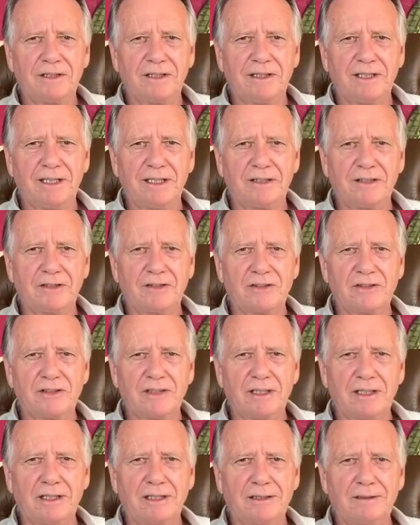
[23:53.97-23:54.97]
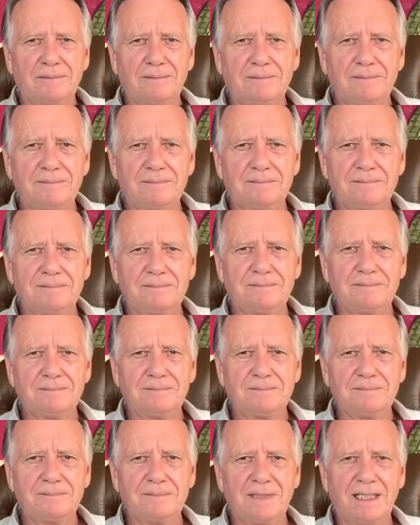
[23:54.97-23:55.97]
It's um,
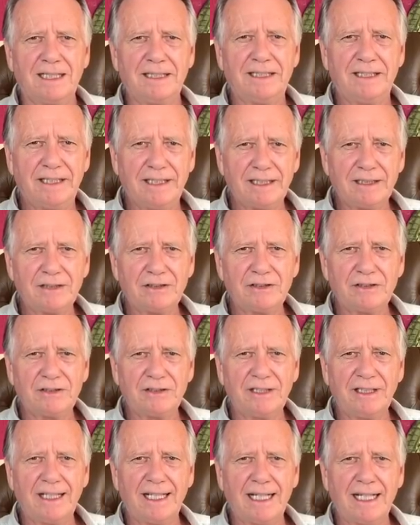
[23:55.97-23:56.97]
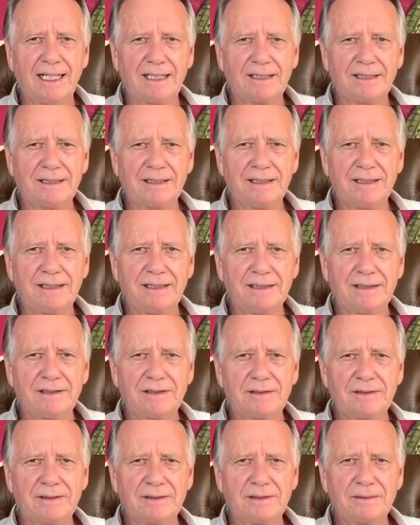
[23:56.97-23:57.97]
a dish that
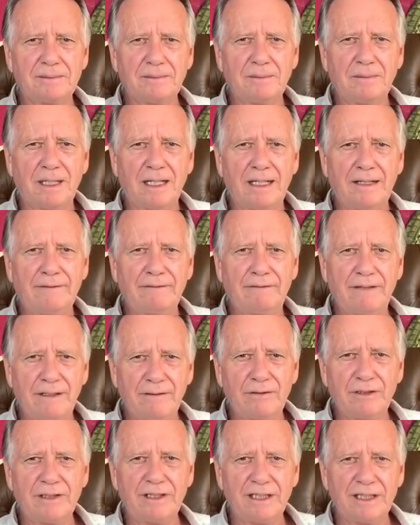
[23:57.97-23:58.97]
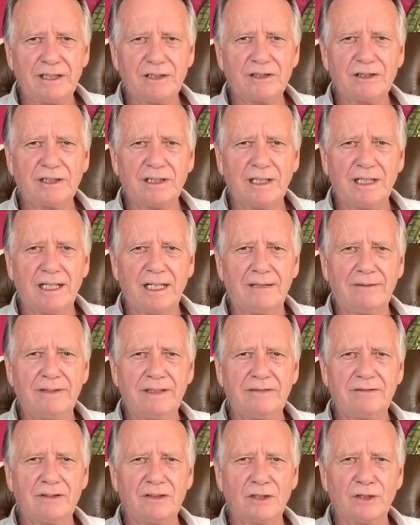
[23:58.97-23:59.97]
is my favorite dish, and I've
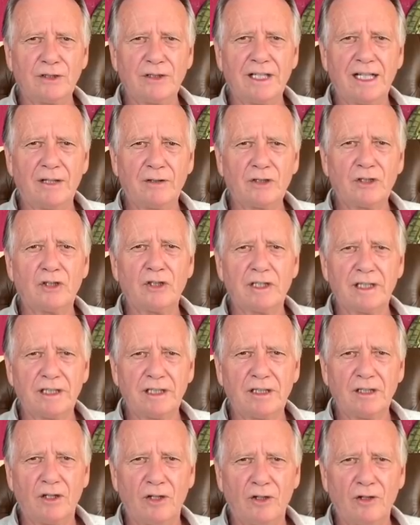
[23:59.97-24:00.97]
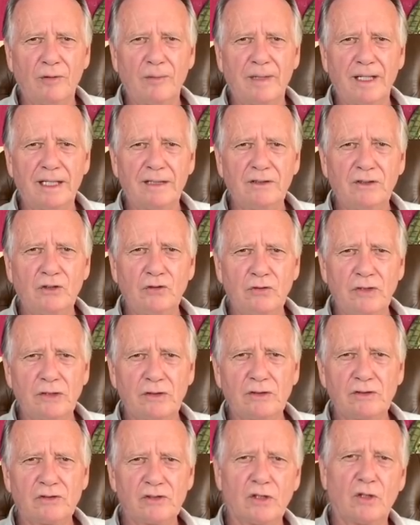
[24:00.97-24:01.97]
even learned how to cook it at home and do
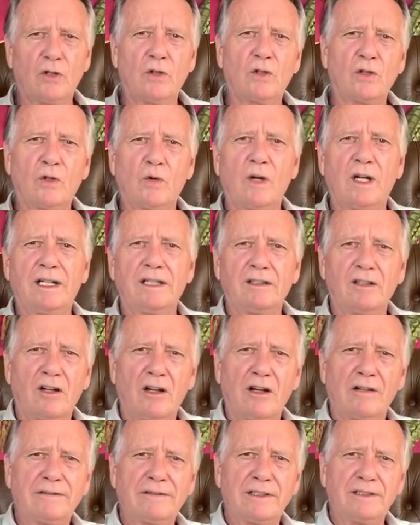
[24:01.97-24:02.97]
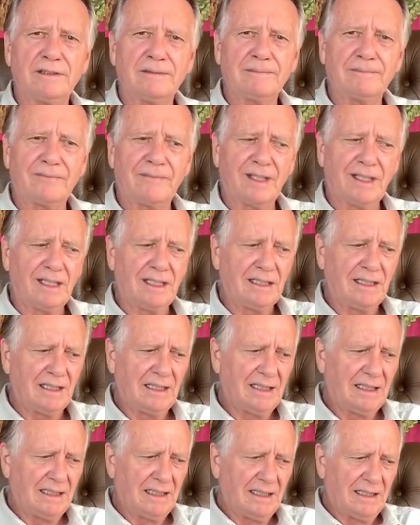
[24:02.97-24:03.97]
that so quite often.
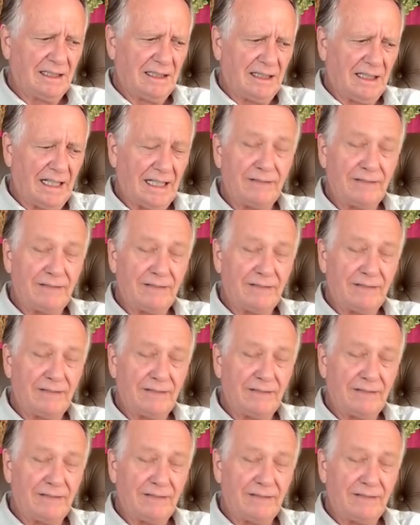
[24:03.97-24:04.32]
I